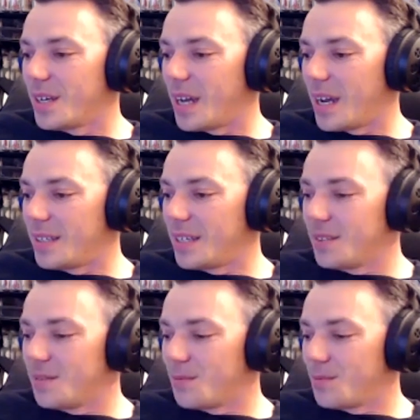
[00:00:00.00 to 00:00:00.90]
And
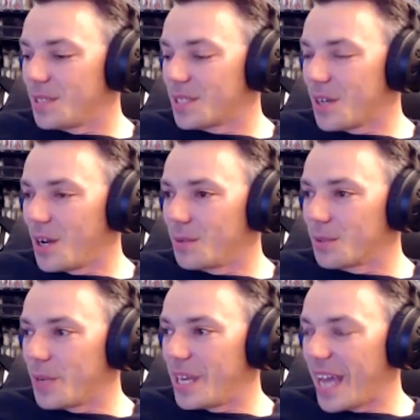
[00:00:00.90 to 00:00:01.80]
then with Star
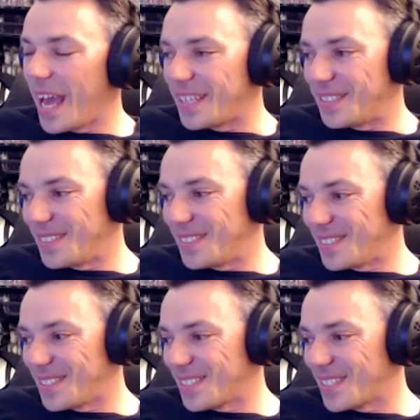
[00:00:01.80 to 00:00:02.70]
Wars
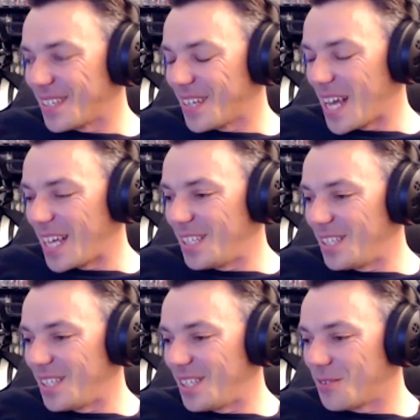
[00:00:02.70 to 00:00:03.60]
weekends,
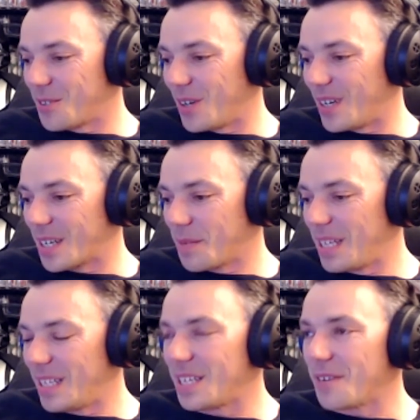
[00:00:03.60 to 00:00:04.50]
you've got a
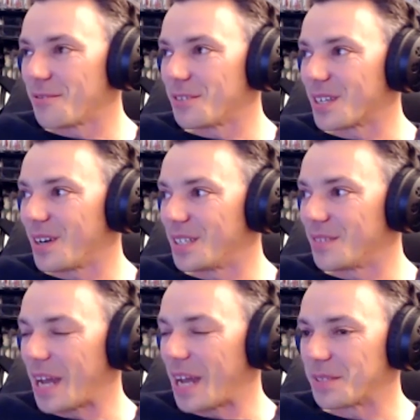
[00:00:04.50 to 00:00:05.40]
completely different
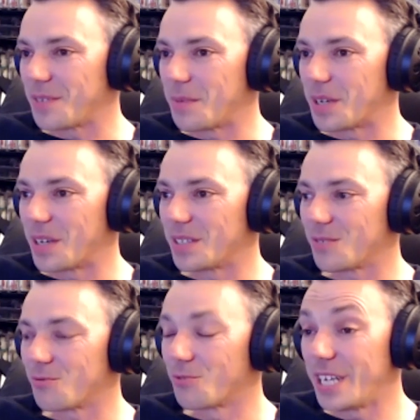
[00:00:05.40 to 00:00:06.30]
kind of atmosphere because
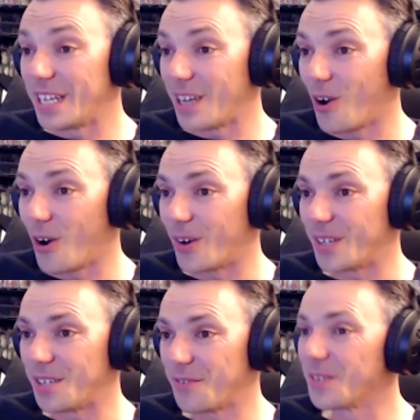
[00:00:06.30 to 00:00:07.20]
it's really hot.
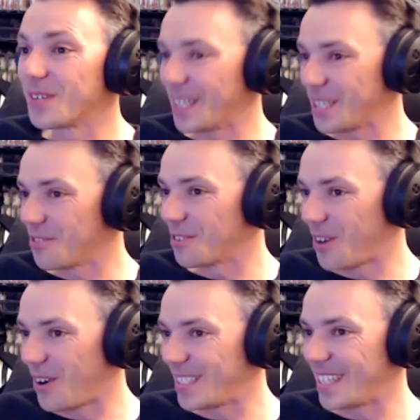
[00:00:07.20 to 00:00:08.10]
You feel like you're on
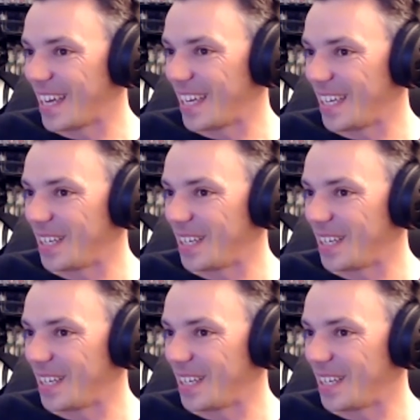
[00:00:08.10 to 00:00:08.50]
holiday.